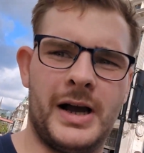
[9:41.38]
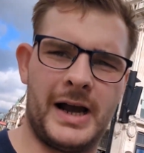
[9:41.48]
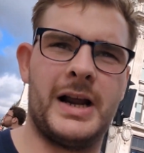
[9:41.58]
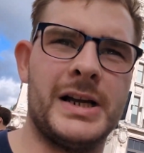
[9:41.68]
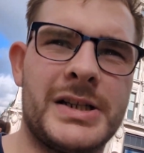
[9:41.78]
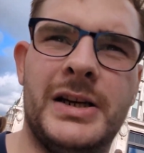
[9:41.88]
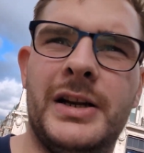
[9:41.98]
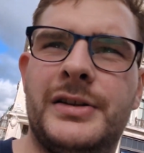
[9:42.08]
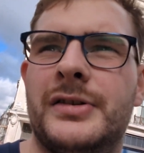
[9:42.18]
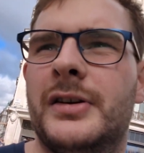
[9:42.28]
and I actually
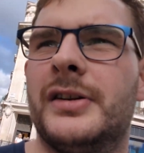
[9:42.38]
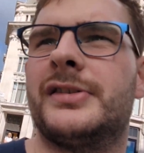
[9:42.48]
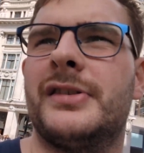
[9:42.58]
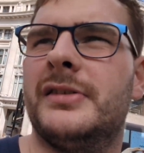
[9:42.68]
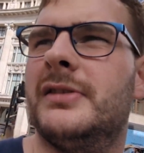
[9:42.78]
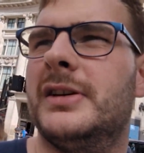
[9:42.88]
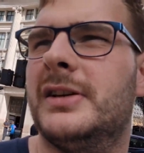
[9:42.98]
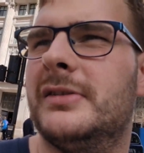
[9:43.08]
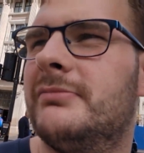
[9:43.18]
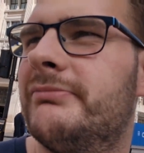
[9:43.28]
need a toilet, so uh,
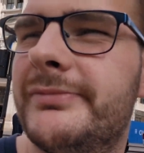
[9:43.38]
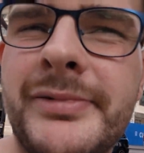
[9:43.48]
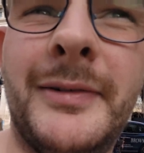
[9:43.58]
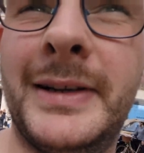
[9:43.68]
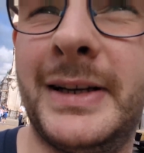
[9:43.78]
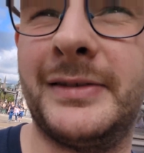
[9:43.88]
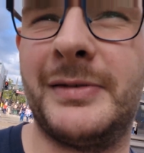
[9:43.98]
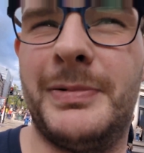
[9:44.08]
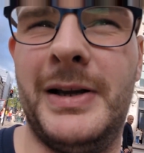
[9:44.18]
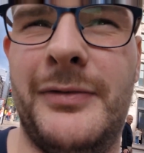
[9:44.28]
I'm probably gonna have
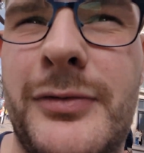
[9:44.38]
to pay